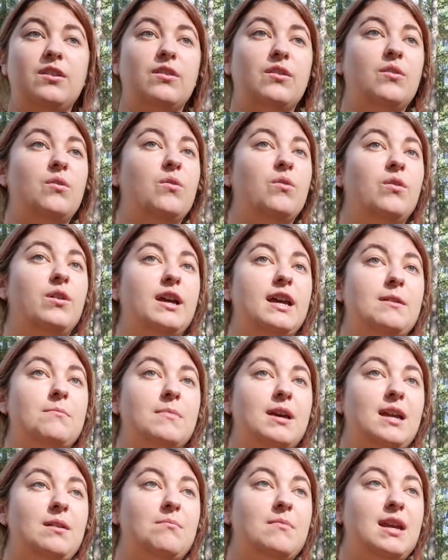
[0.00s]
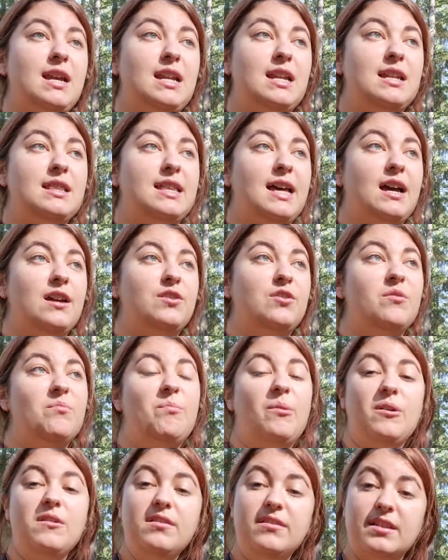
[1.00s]
Or it may mean that you're
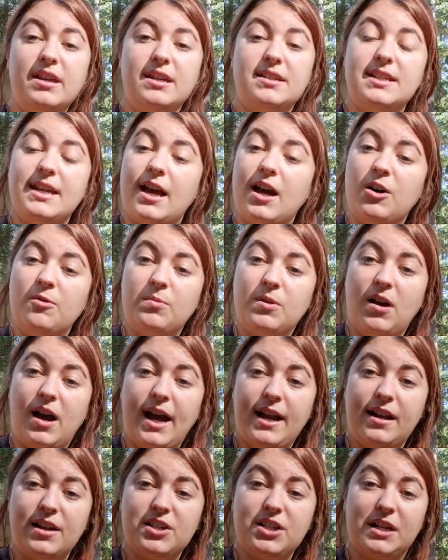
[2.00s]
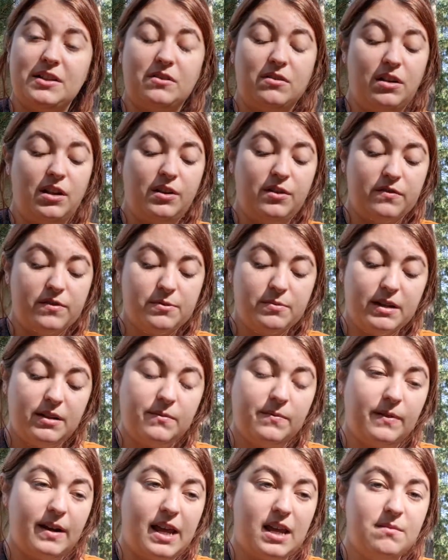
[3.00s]
both there to help guide each other. A lot of twin
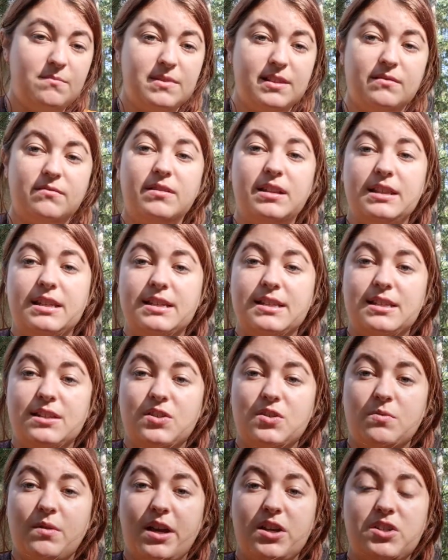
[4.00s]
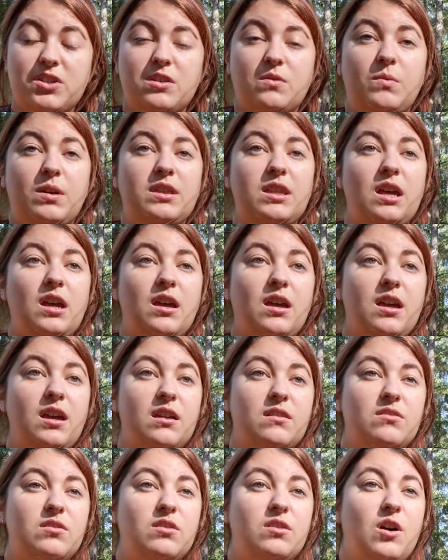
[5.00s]
flames are in this situation where they're
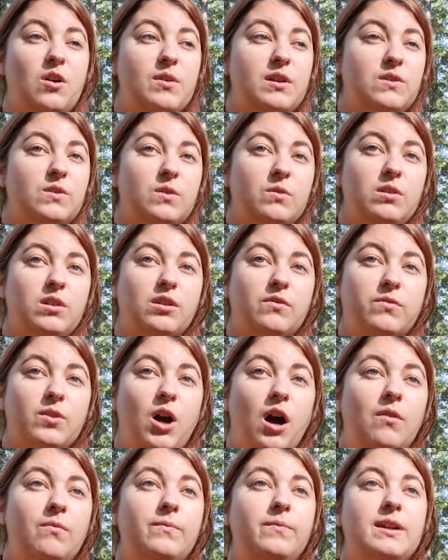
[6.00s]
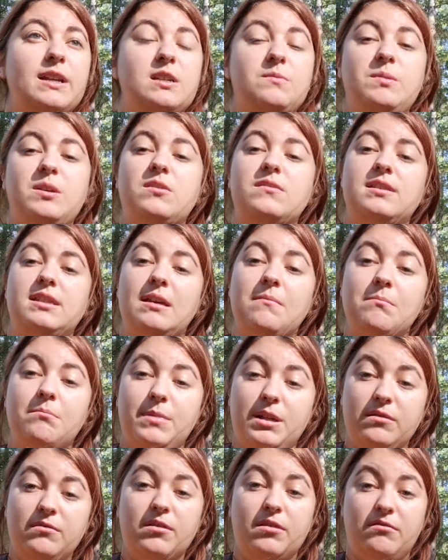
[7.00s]
going through a lot of conflict because they're
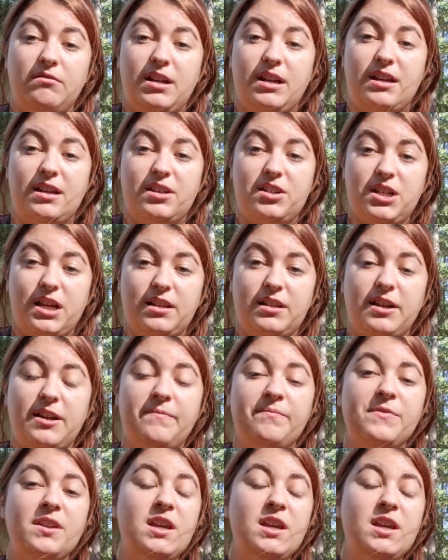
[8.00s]
mirroring each other.